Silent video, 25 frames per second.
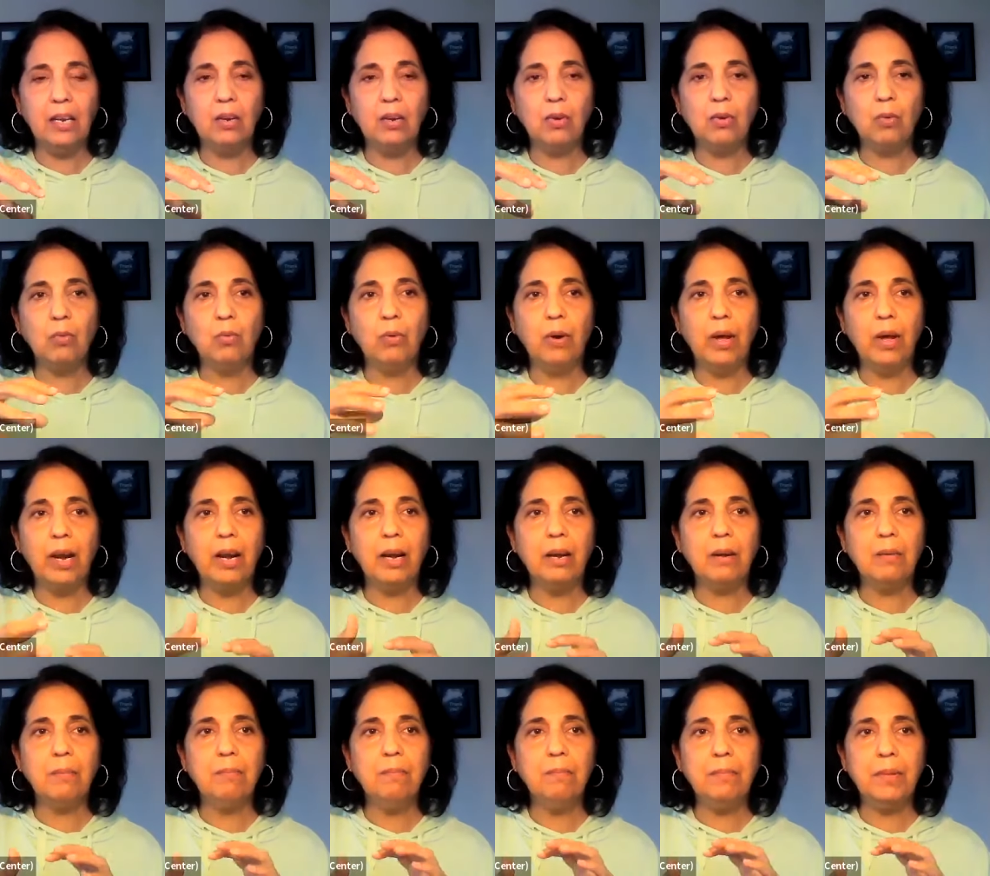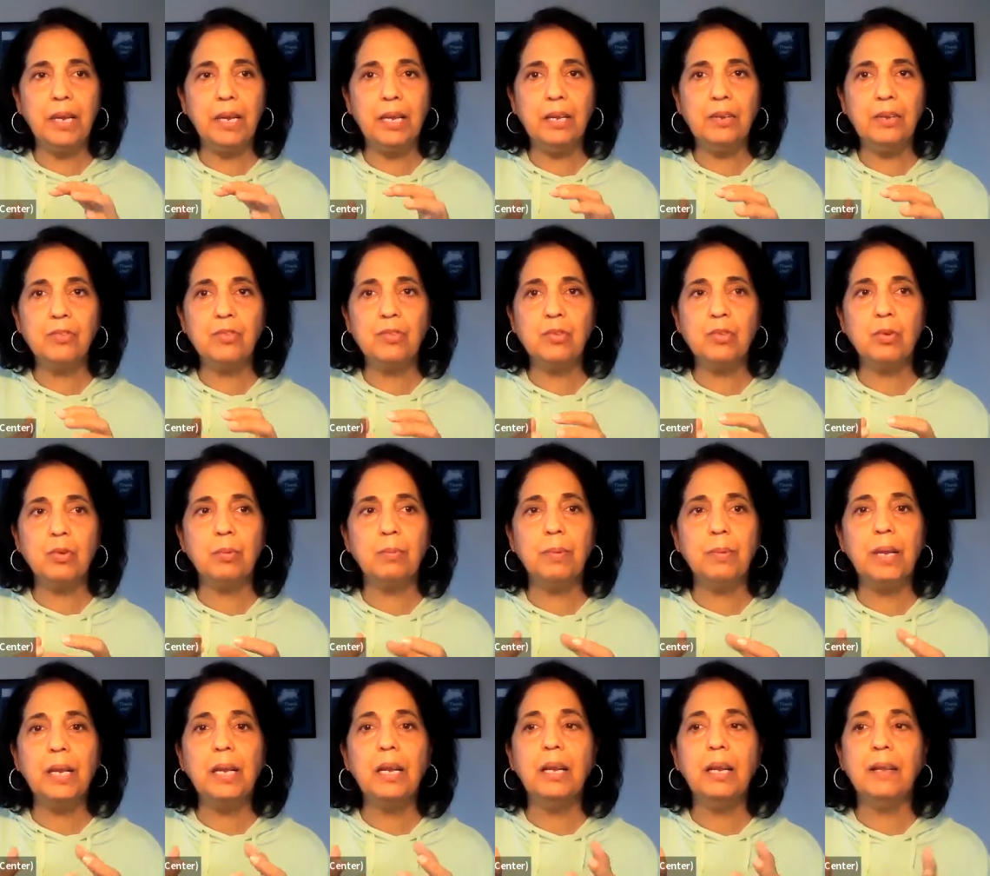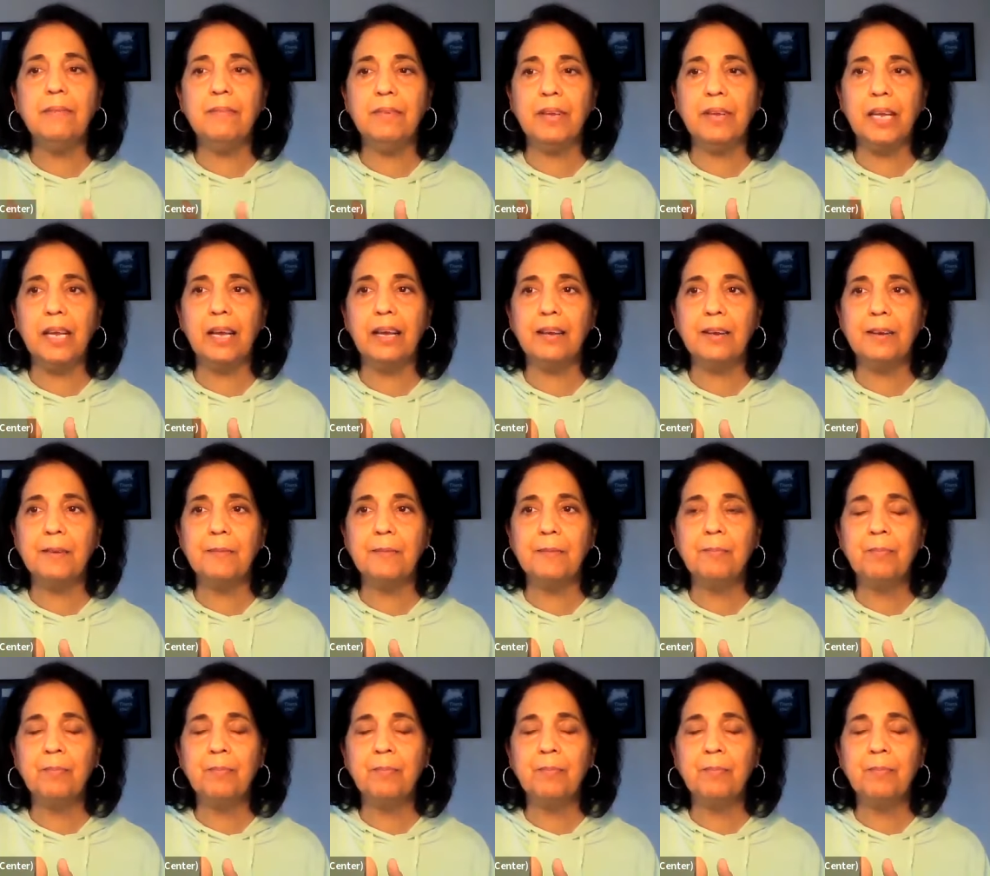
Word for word: into what it means to be living it